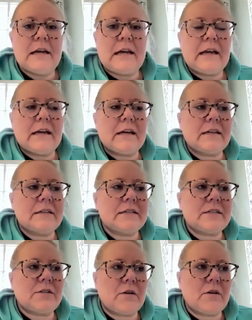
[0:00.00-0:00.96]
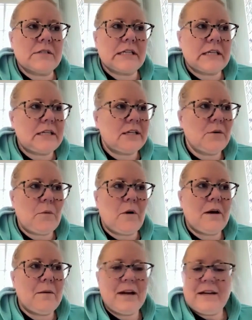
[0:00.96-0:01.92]
And so I was like, you know
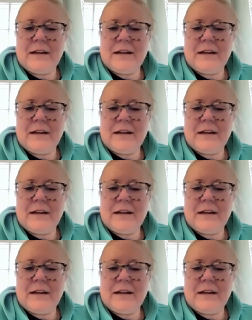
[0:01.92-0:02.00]
what?